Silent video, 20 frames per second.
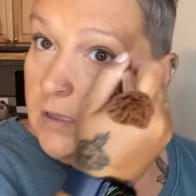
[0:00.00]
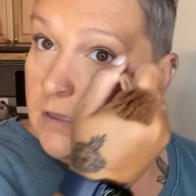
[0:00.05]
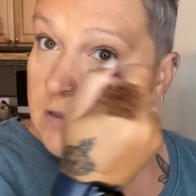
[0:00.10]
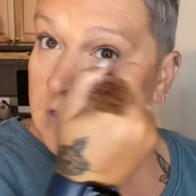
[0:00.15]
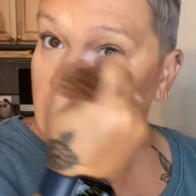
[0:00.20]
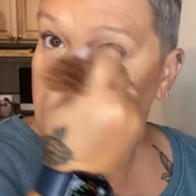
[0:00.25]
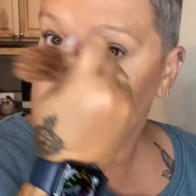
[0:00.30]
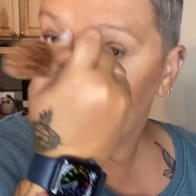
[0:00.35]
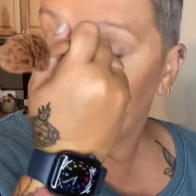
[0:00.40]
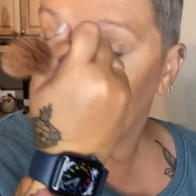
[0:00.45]

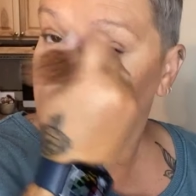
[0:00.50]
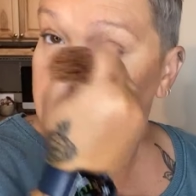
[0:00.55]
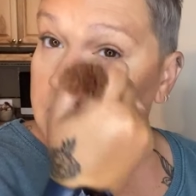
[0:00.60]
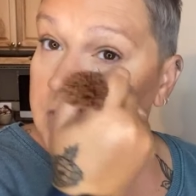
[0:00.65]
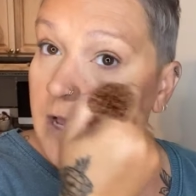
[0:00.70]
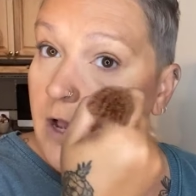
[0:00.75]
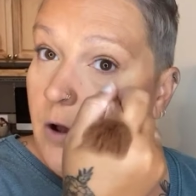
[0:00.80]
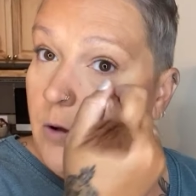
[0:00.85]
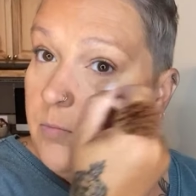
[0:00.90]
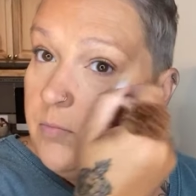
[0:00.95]
That's going to
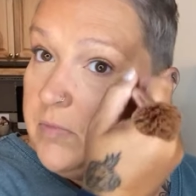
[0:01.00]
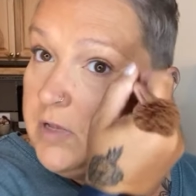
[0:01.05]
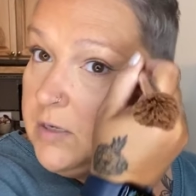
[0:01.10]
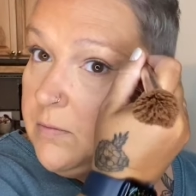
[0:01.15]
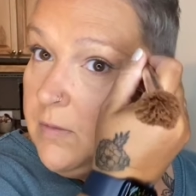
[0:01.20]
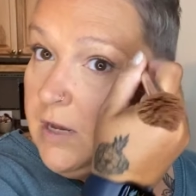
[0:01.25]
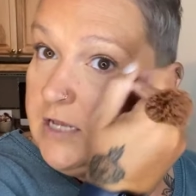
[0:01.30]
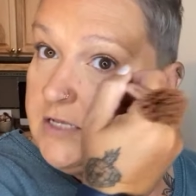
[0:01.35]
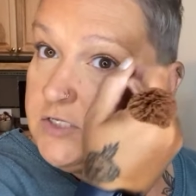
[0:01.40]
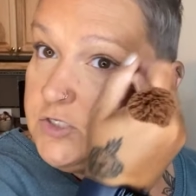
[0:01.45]
help
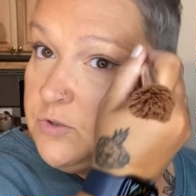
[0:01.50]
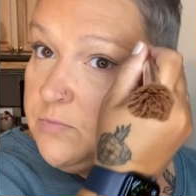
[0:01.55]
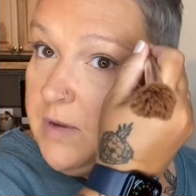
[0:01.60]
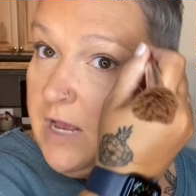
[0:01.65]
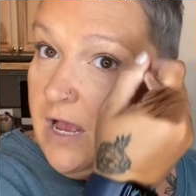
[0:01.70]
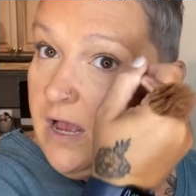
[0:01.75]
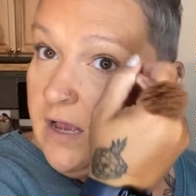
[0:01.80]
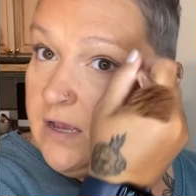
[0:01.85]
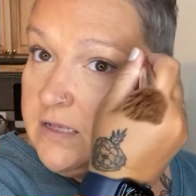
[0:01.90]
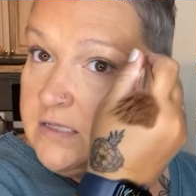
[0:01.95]
minimize your
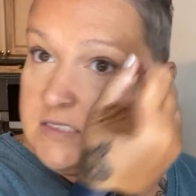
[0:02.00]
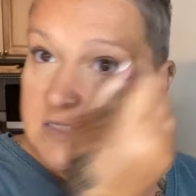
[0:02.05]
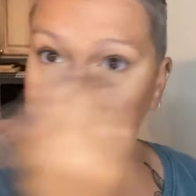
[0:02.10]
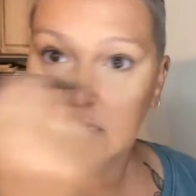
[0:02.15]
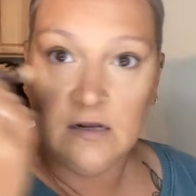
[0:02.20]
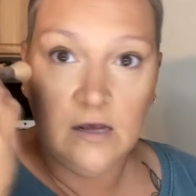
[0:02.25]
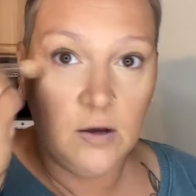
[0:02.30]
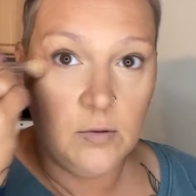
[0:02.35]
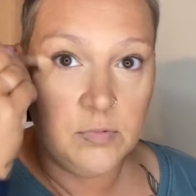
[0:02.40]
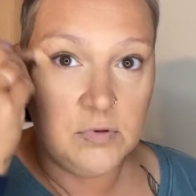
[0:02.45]
bag. It's going
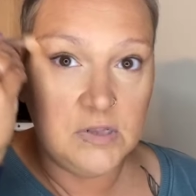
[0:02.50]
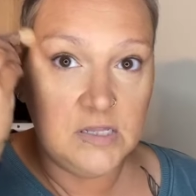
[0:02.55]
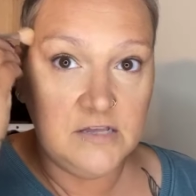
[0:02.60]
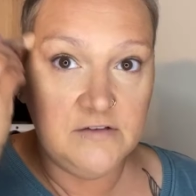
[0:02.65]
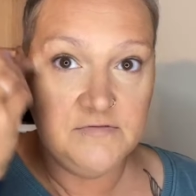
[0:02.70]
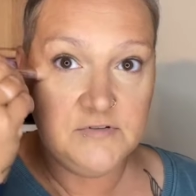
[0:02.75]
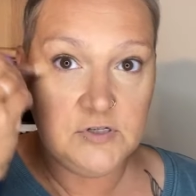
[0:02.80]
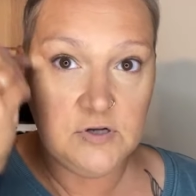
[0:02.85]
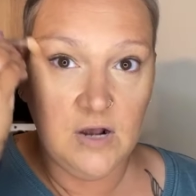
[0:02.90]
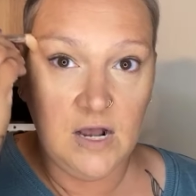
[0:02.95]
to help
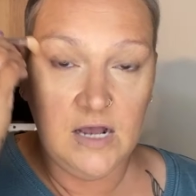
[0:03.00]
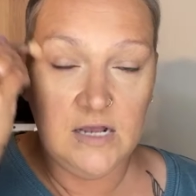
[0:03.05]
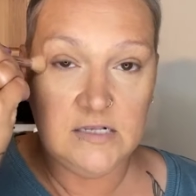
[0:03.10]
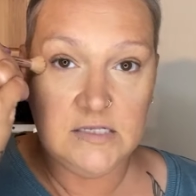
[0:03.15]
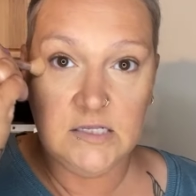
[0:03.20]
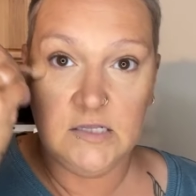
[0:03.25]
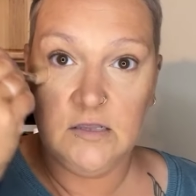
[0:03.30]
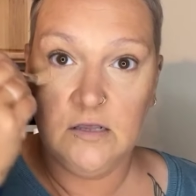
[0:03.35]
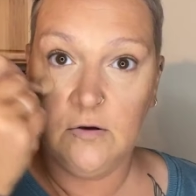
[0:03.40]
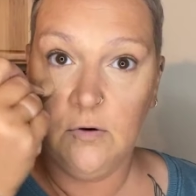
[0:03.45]
lift your eyes
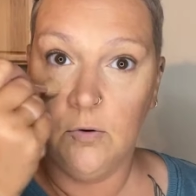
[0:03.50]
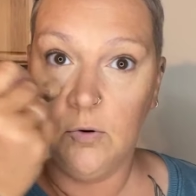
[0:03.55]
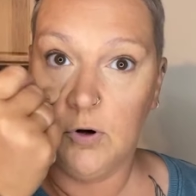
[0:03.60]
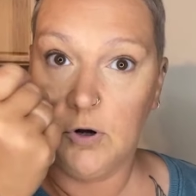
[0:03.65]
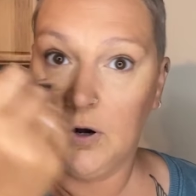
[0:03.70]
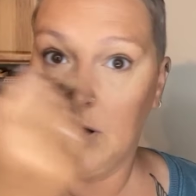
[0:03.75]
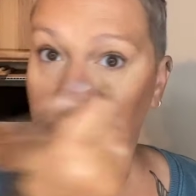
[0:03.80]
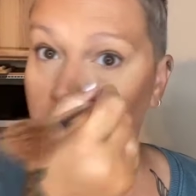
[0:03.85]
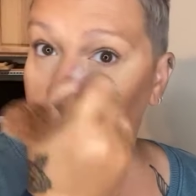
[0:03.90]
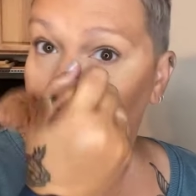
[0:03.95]
at the
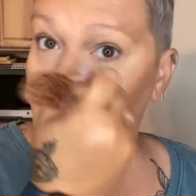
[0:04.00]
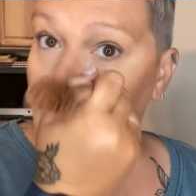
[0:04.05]
corner,